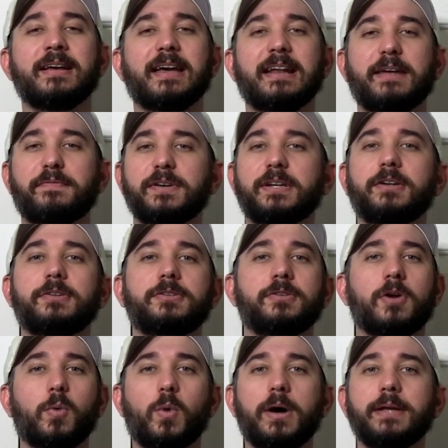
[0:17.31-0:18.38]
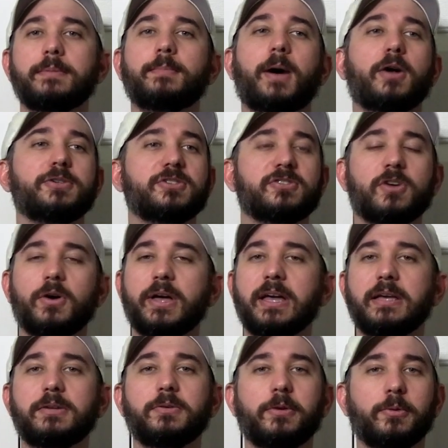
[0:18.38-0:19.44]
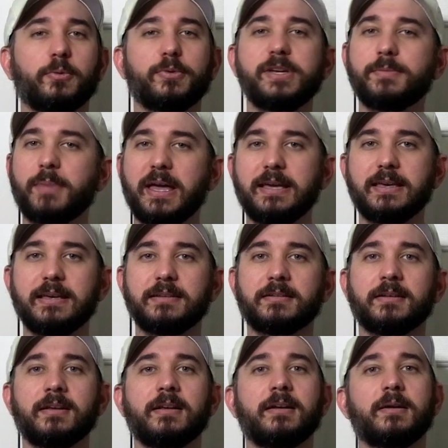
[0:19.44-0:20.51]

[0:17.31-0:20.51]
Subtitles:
And I figured, you know what, I'll just go ahead, remake it.